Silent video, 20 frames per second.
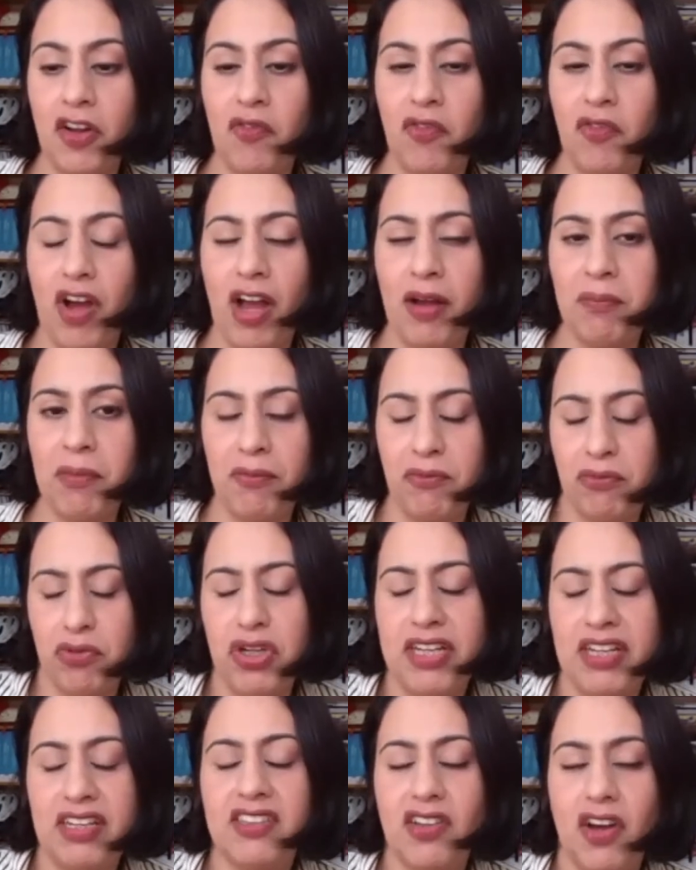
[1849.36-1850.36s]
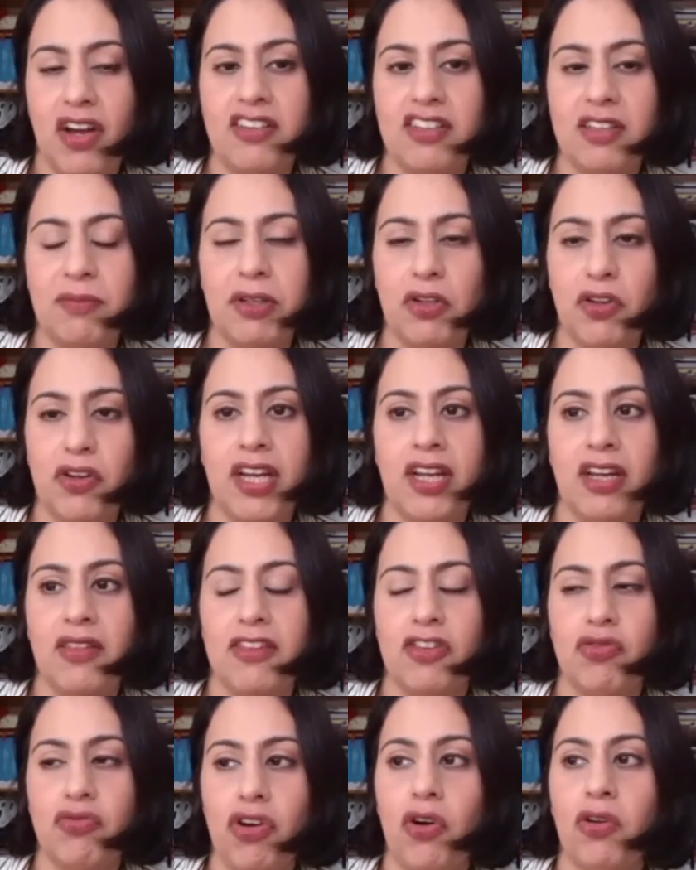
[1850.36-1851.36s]
I'm really excited to be looking at
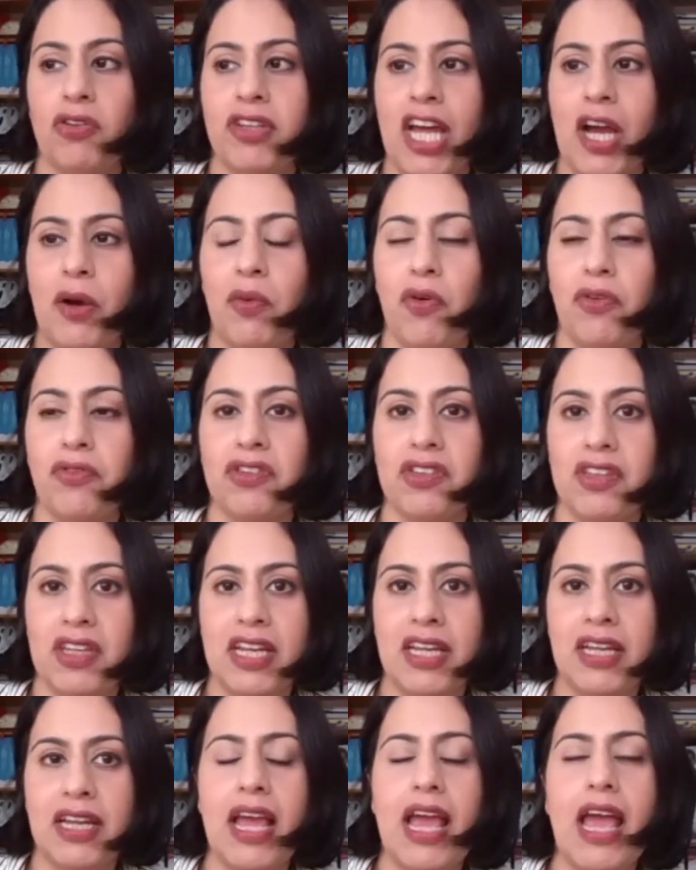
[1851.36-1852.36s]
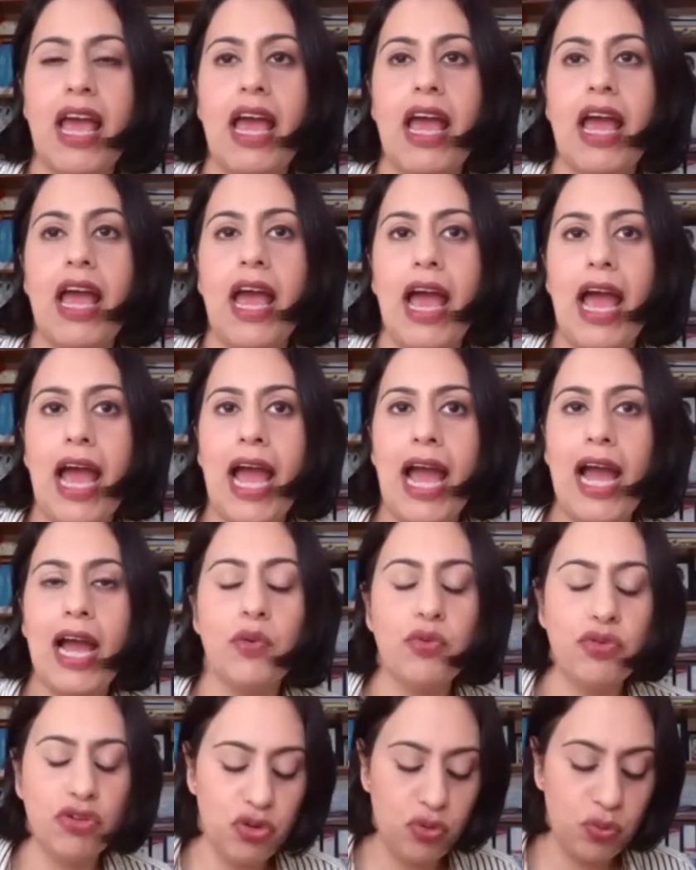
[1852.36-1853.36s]
this role now on seeing, how
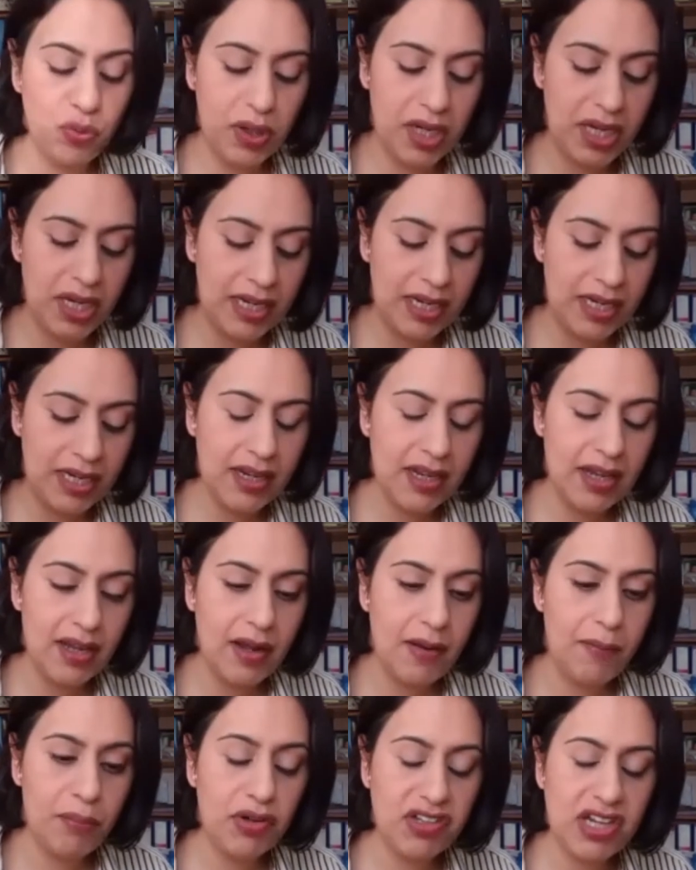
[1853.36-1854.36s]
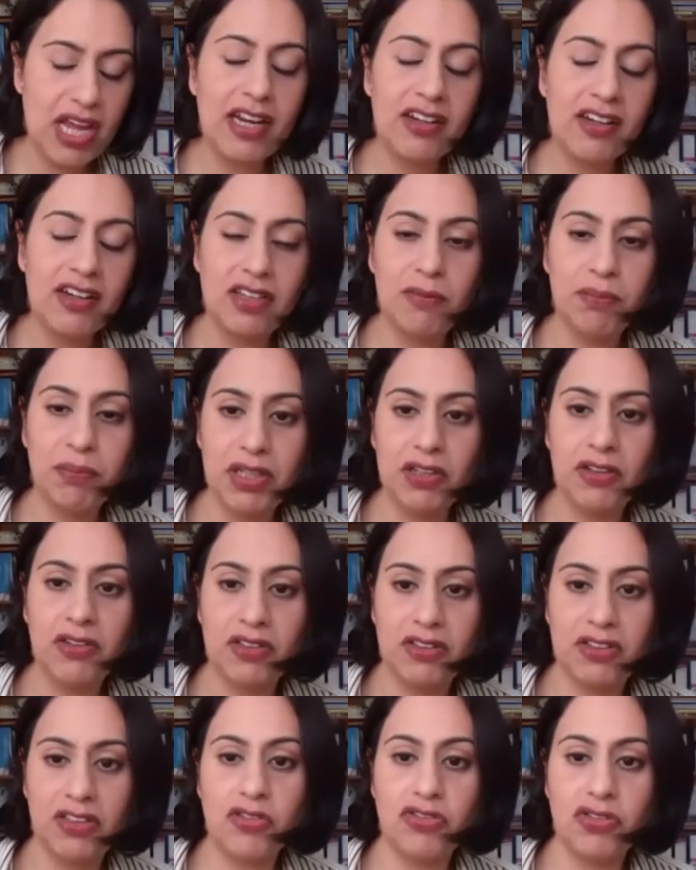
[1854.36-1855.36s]
do we protect and build
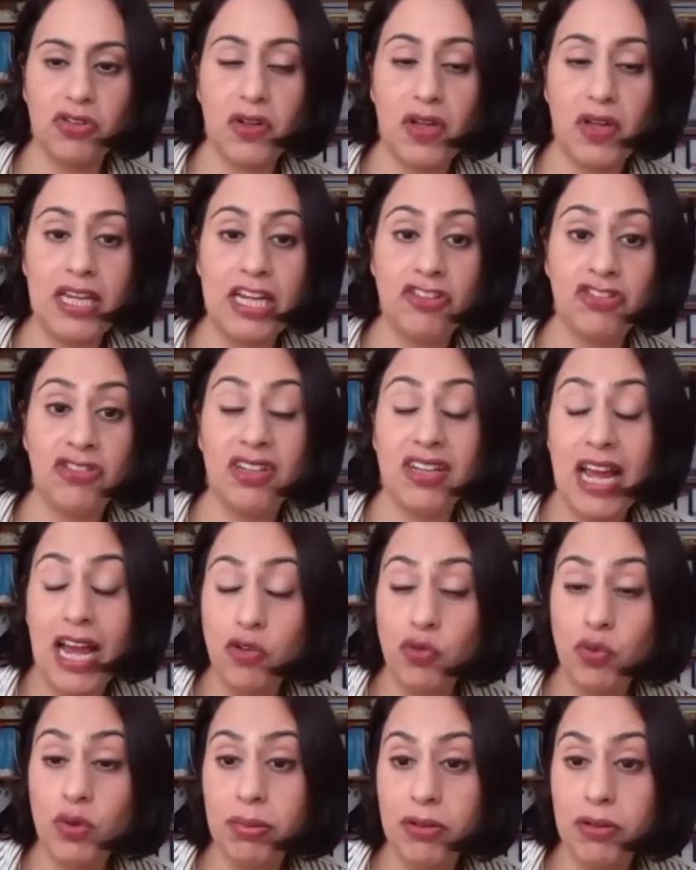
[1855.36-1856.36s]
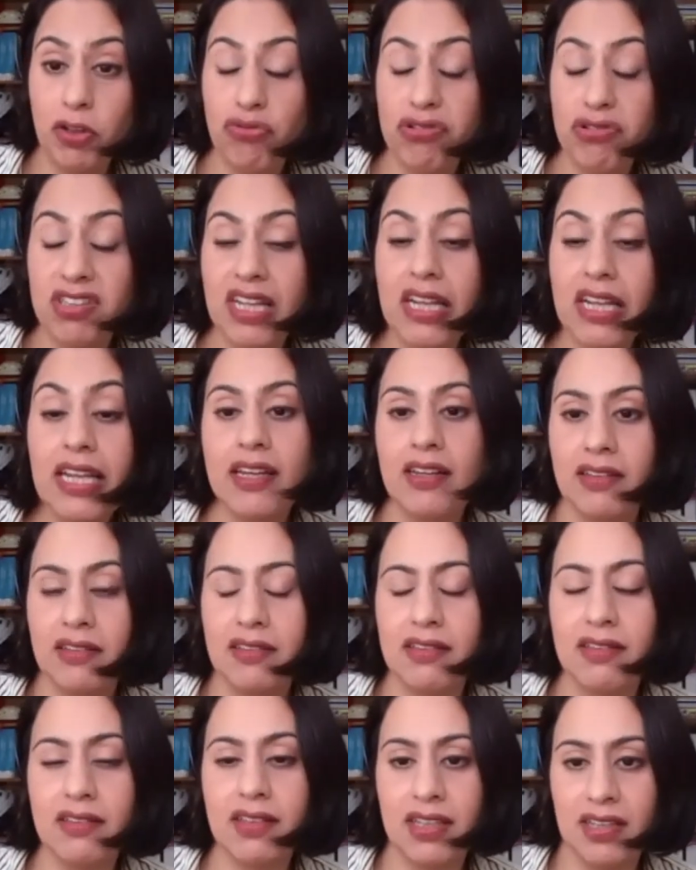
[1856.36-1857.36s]
social cohesion, and how do we build
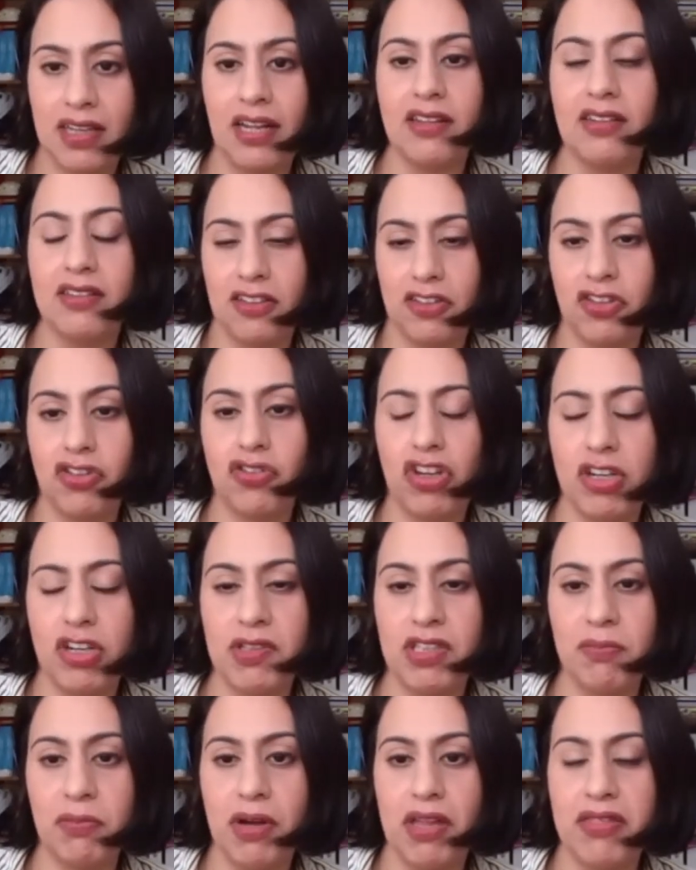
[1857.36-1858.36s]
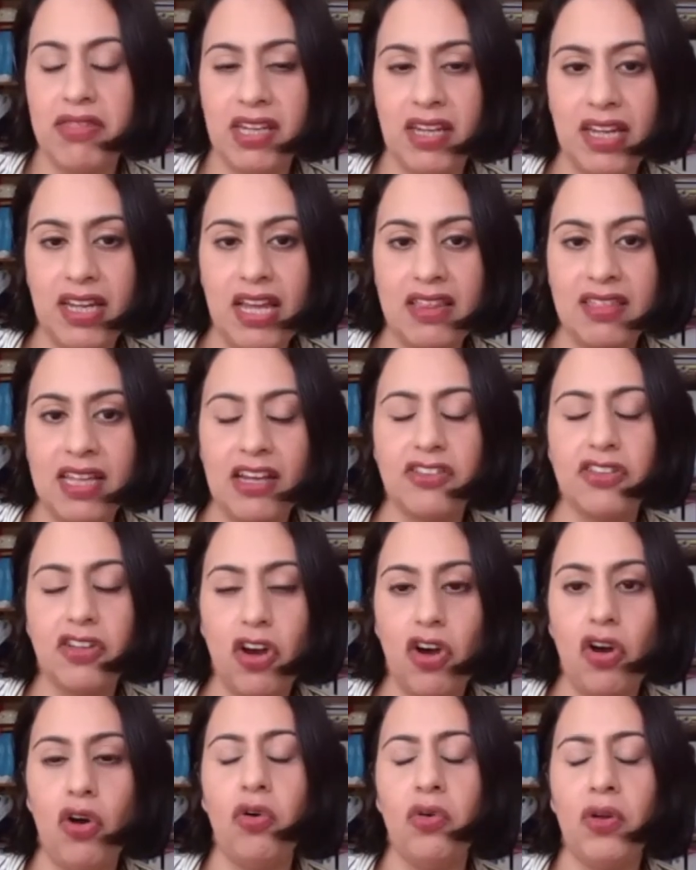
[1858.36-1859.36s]
resilience against extremism? I think, again, that's a
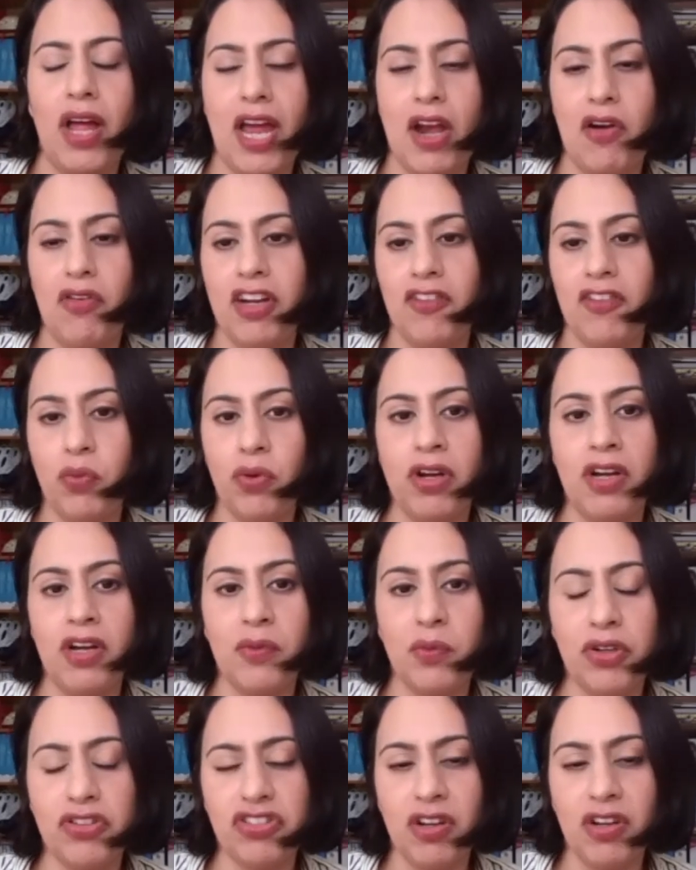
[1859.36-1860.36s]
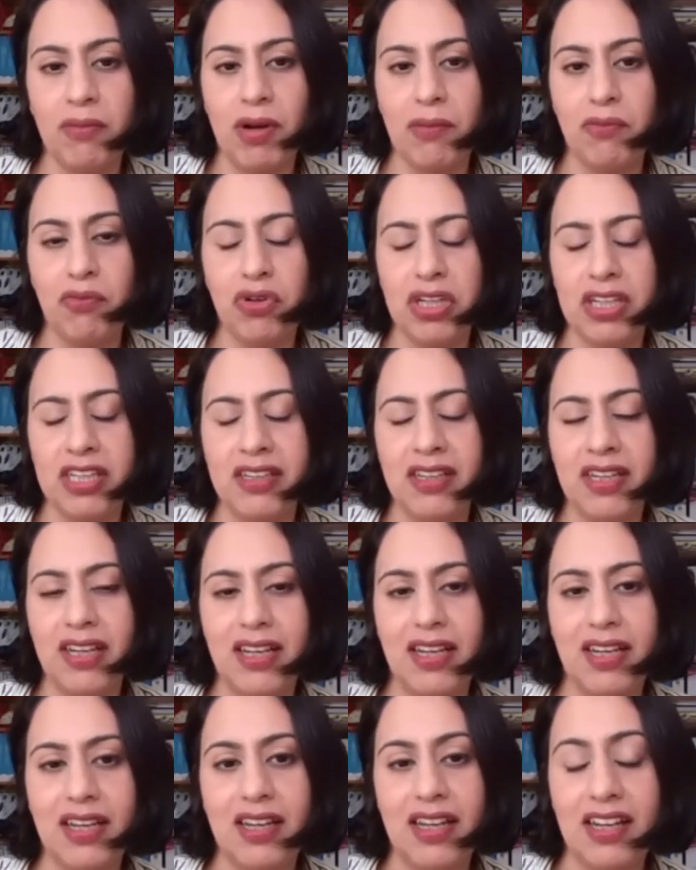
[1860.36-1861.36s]
whole area of work which I'm really
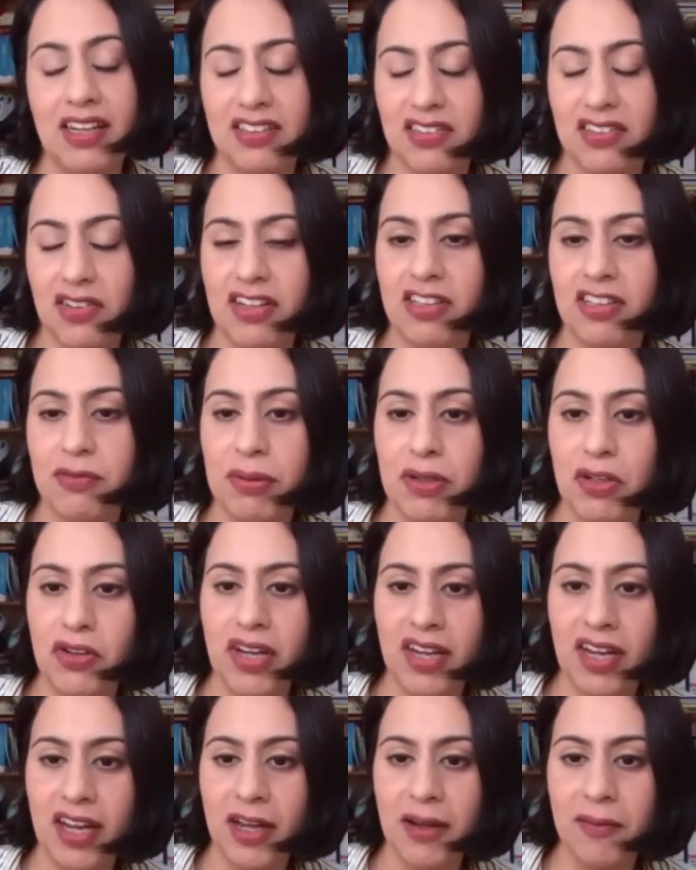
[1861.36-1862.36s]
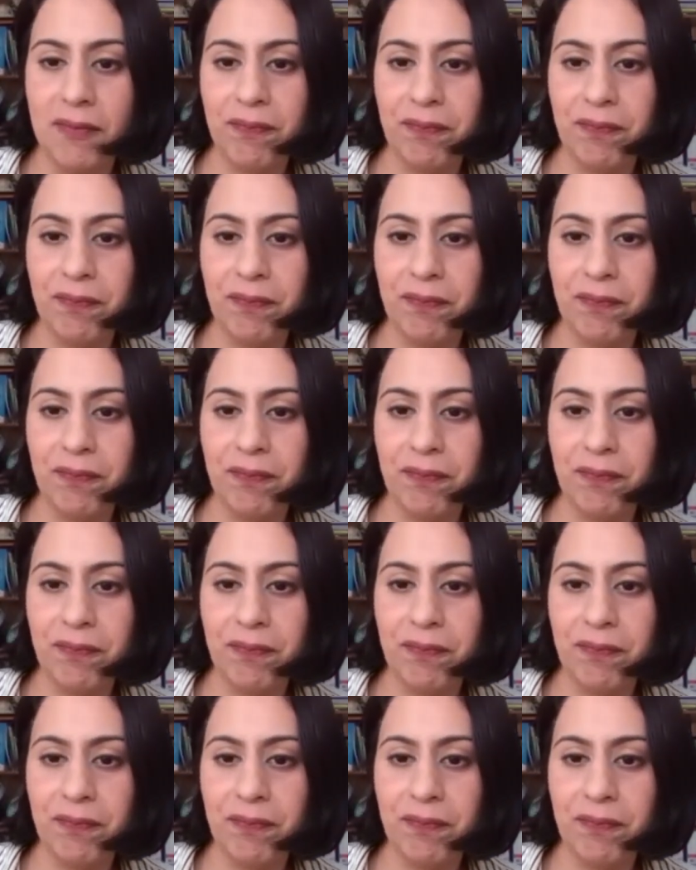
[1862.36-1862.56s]
excited to be looking at.